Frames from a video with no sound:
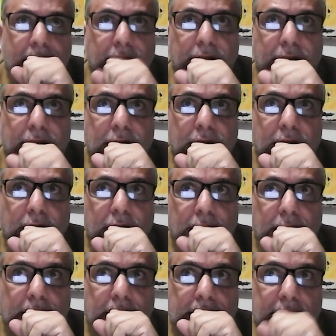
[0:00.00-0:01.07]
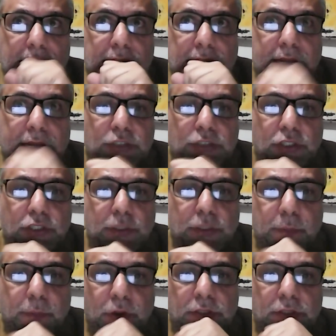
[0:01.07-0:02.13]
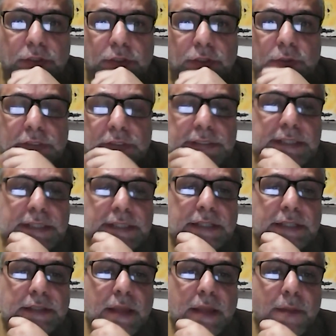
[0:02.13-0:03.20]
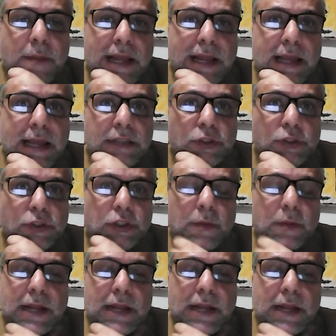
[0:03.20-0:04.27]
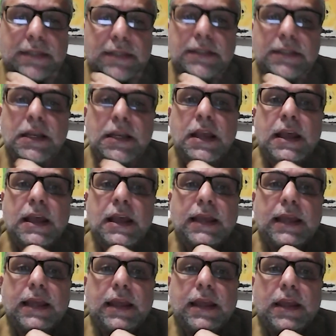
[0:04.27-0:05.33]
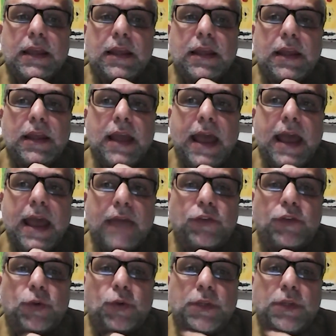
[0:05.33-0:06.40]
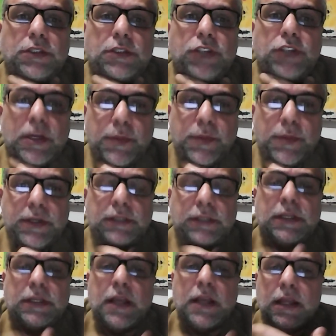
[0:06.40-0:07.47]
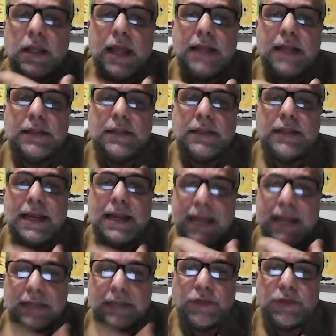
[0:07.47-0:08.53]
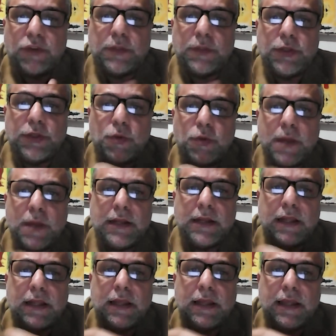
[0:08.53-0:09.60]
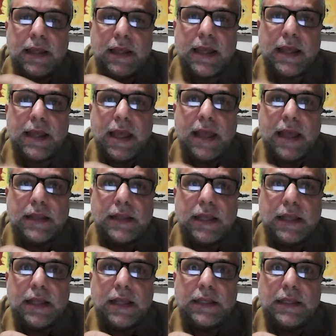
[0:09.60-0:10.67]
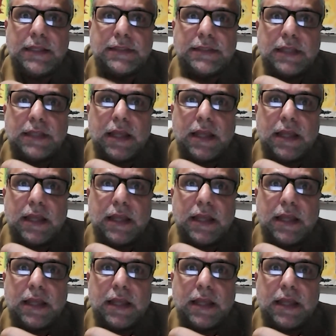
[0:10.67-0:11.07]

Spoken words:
In this direction, it's important to understand that a social balance have to interpret and direct from the human. It's